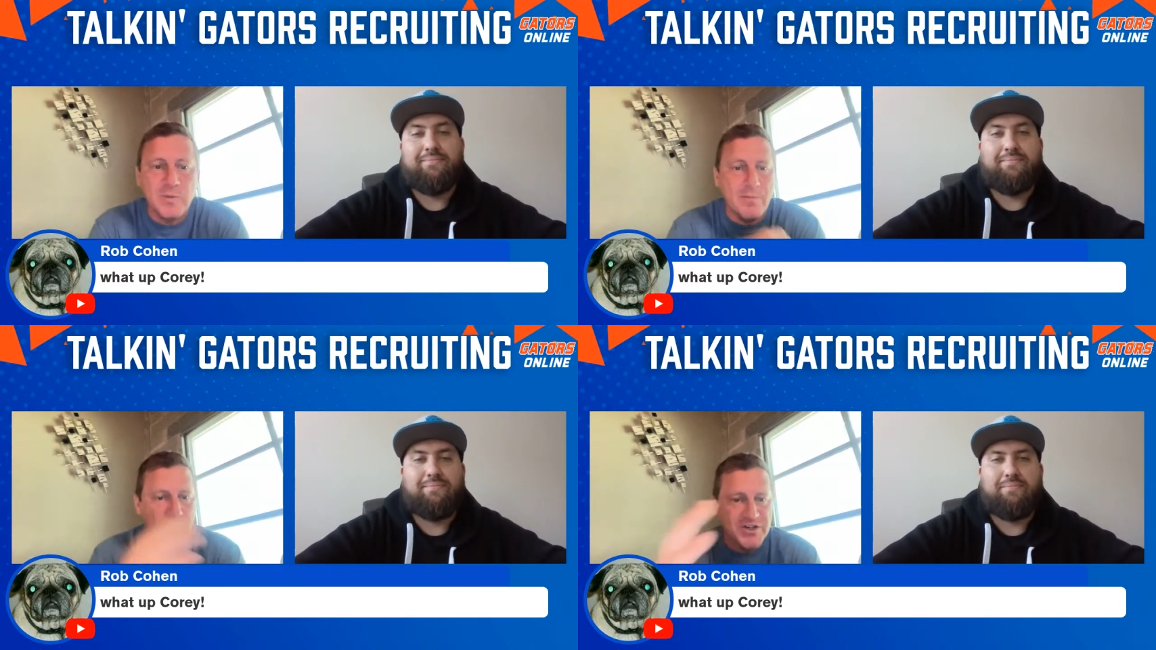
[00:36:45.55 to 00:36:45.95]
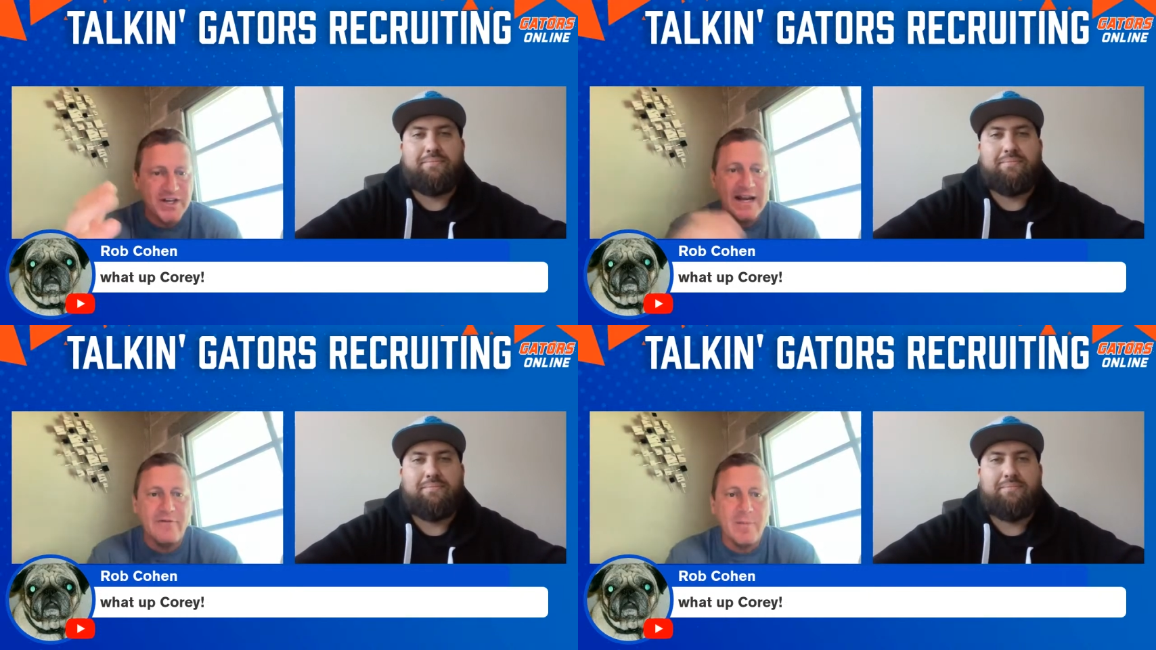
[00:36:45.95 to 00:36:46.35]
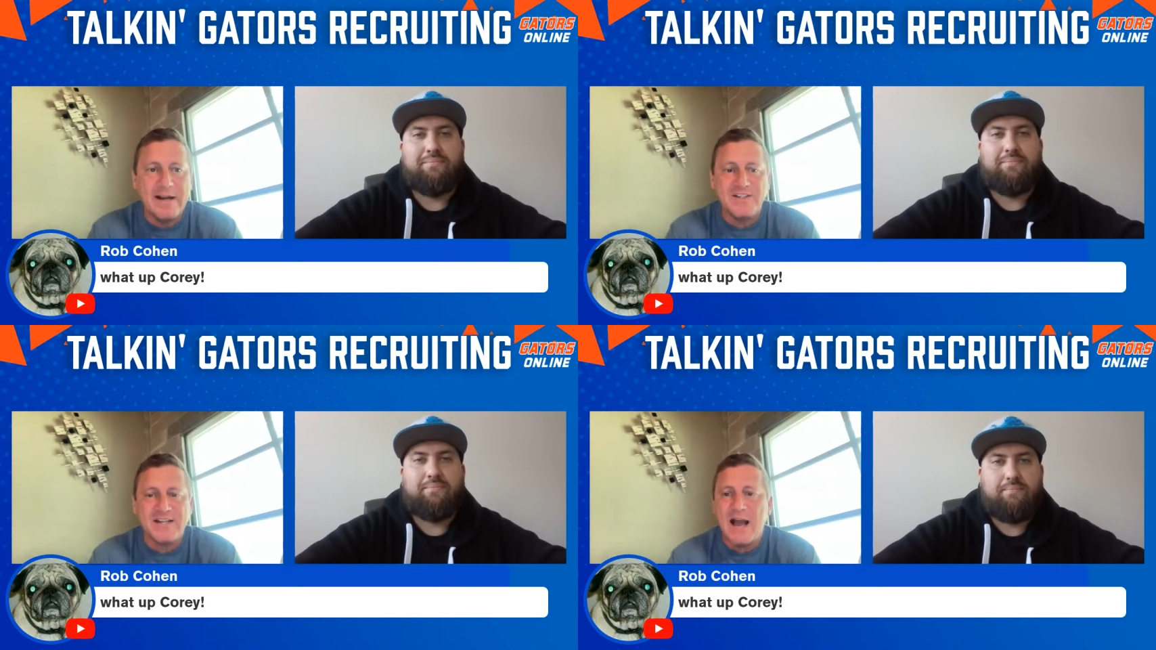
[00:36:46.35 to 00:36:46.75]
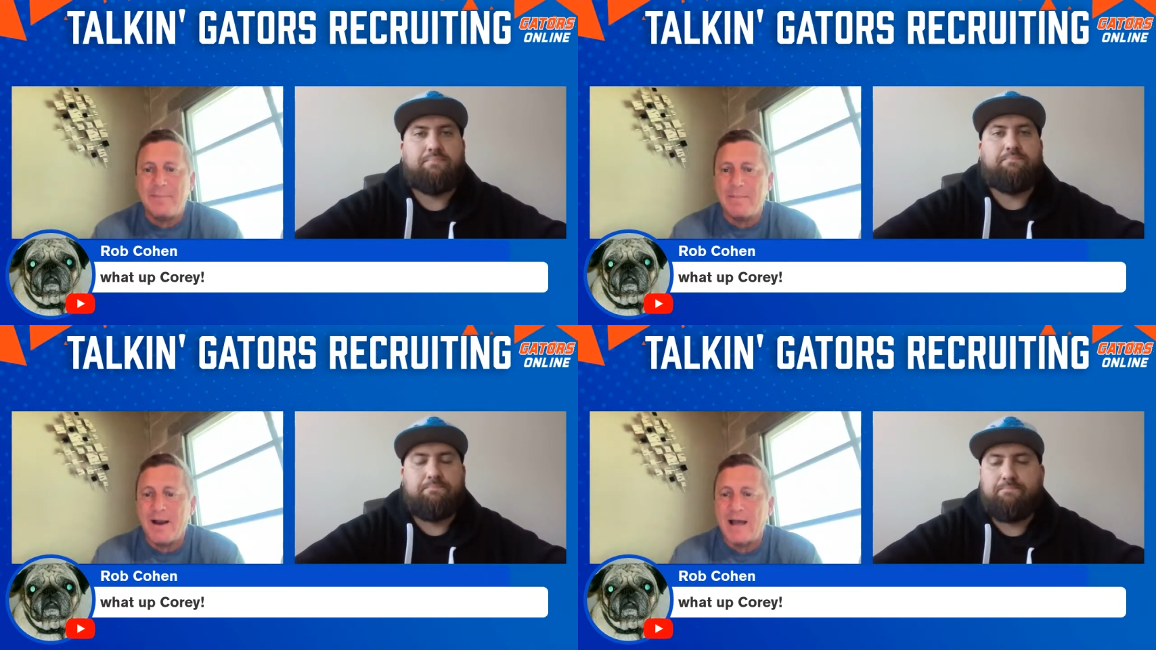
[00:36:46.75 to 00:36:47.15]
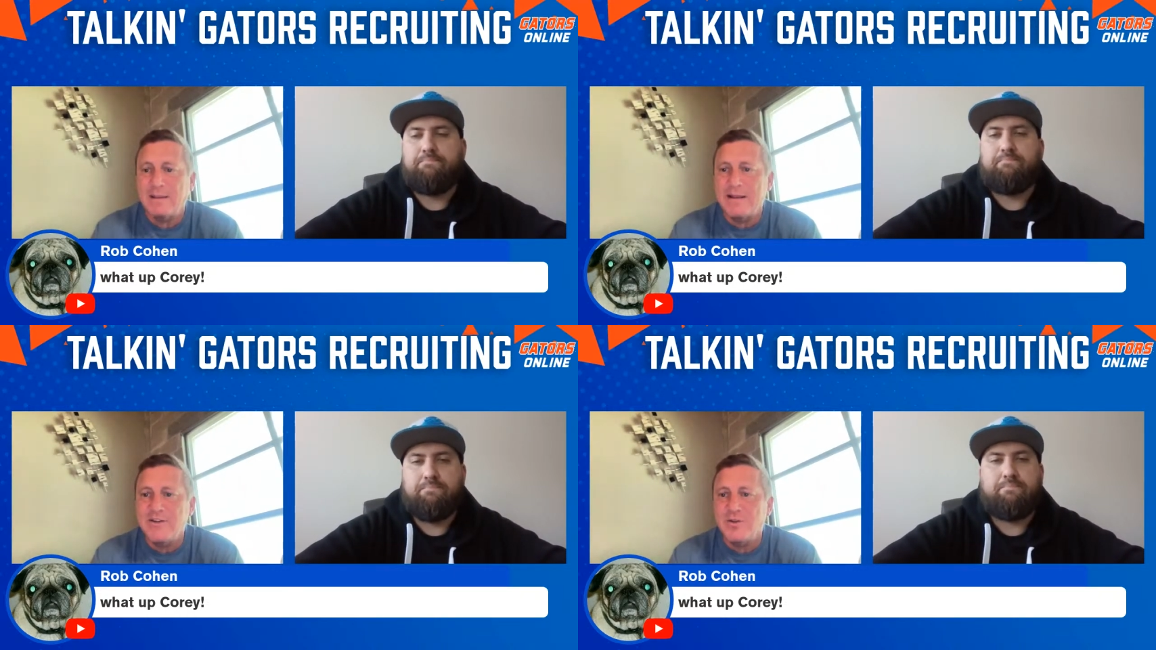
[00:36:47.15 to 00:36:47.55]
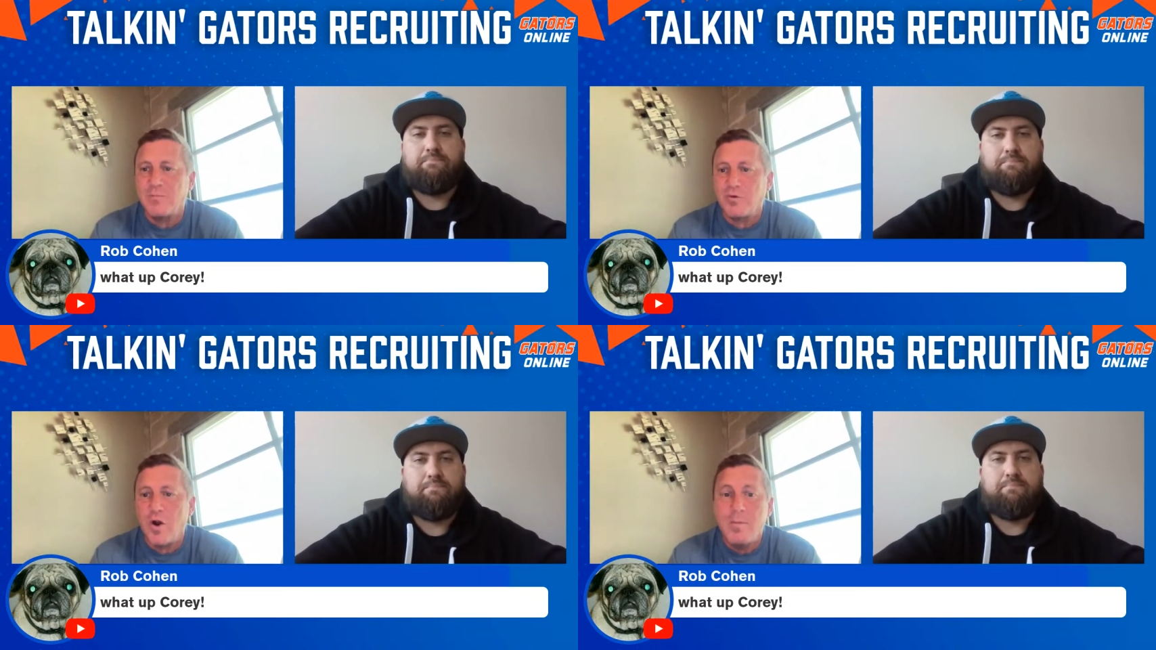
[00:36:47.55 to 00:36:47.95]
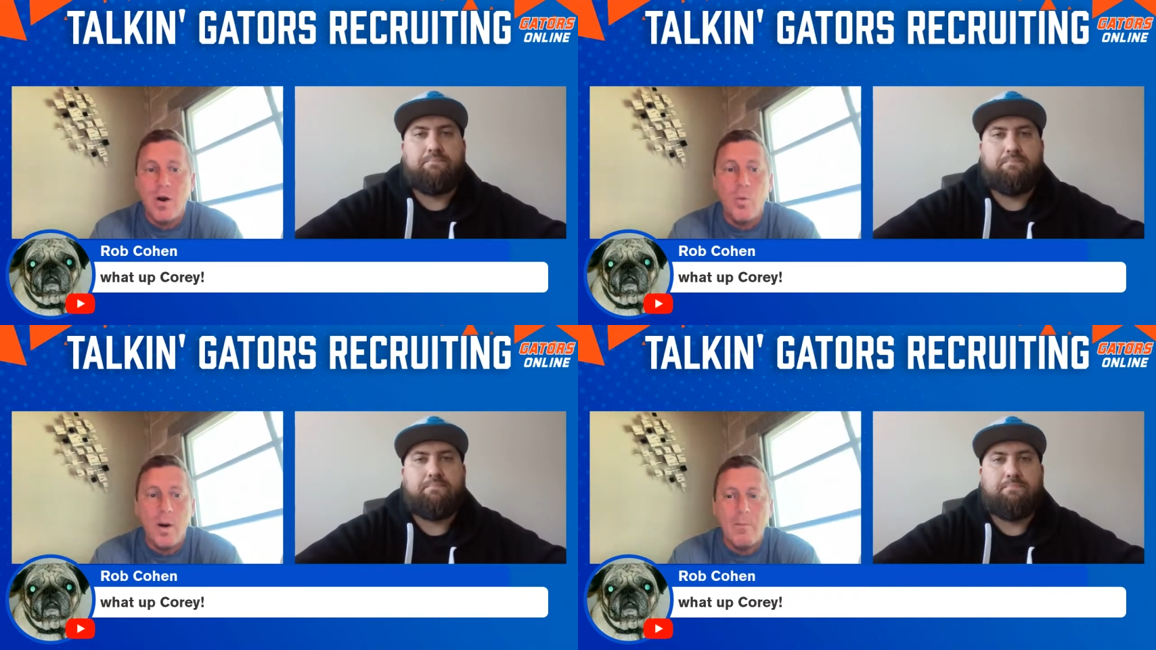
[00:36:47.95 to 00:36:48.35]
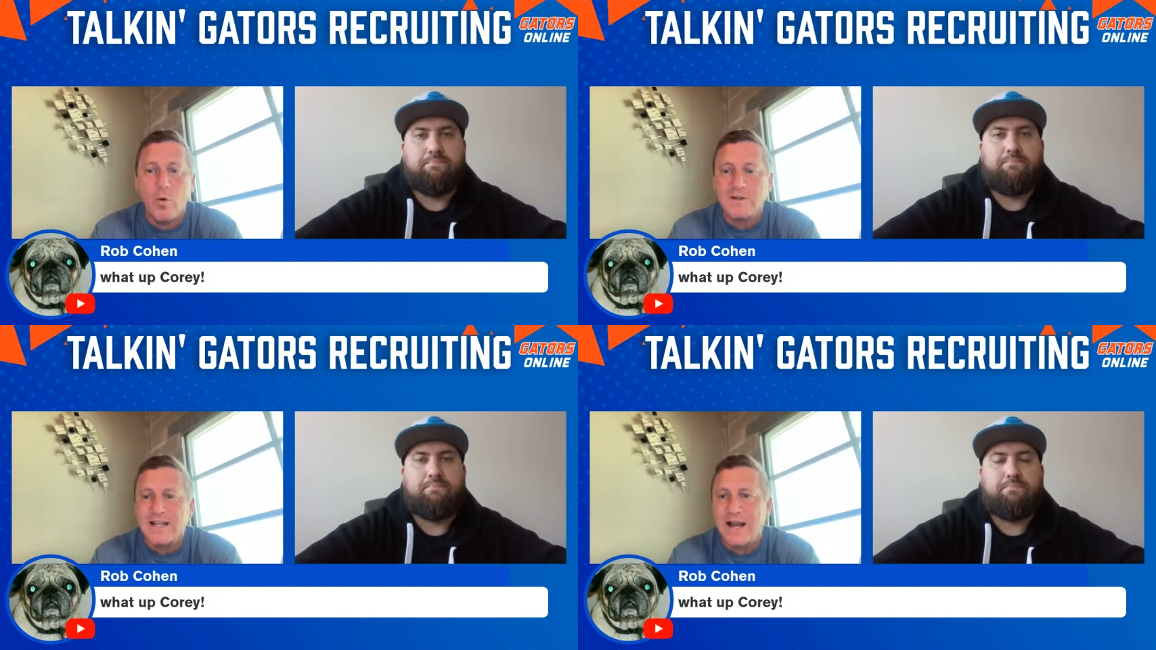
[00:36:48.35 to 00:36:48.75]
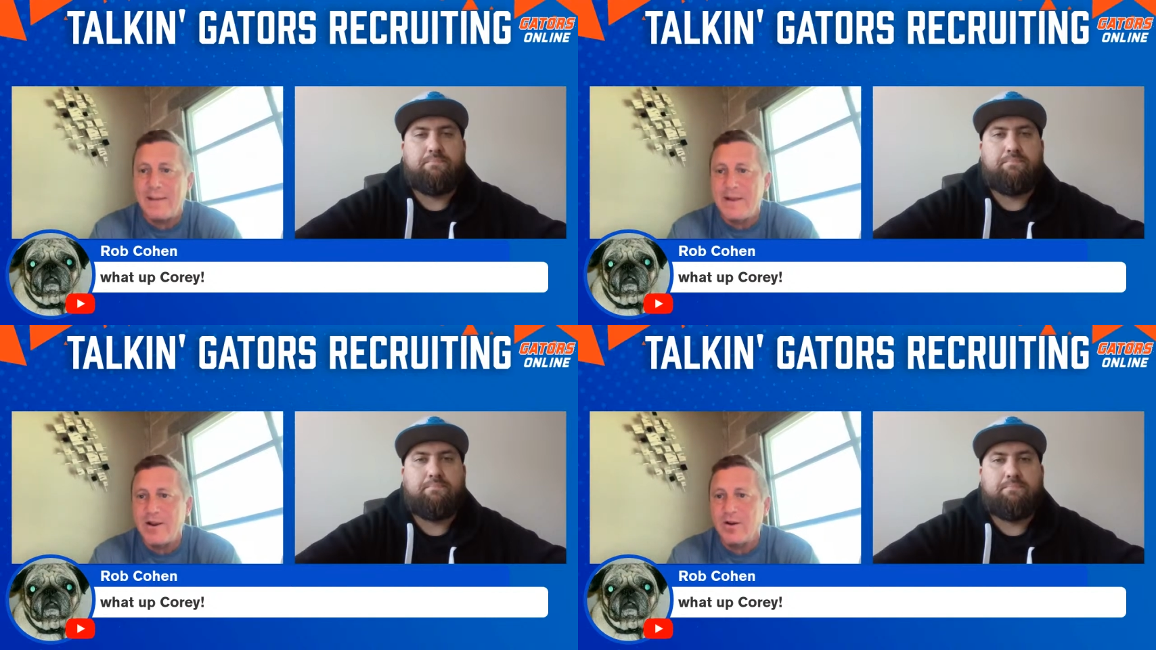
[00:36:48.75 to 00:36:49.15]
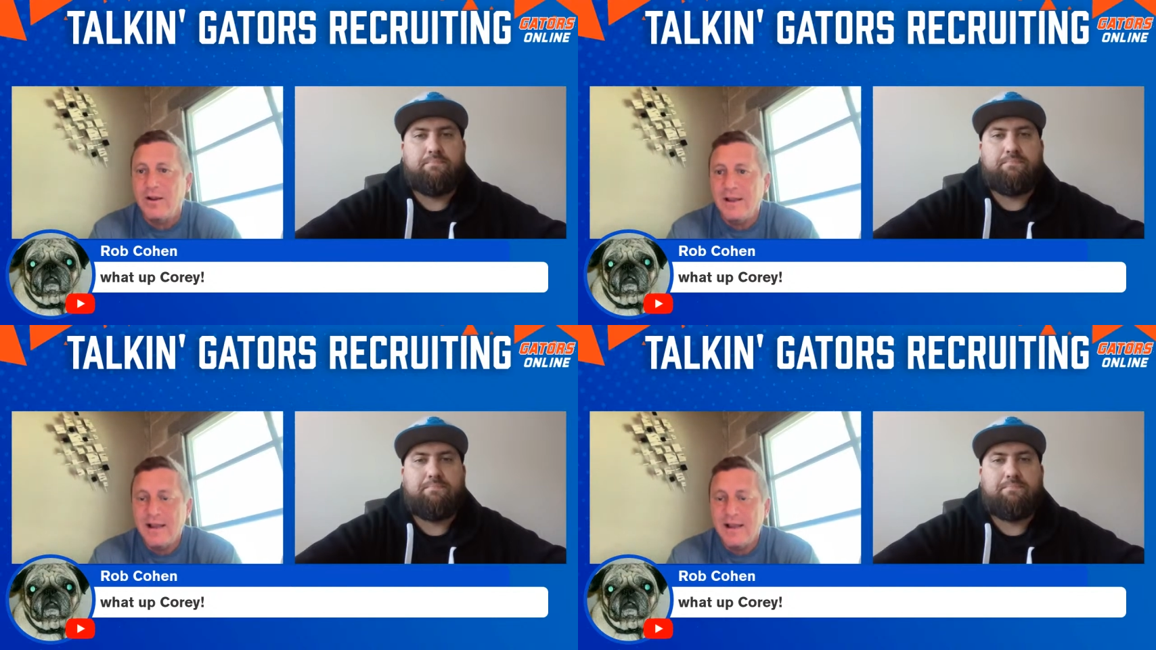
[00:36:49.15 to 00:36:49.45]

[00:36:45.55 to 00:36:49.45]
Speaker 1: We appreciate everybody stopping by. Let me do the promo one more time here.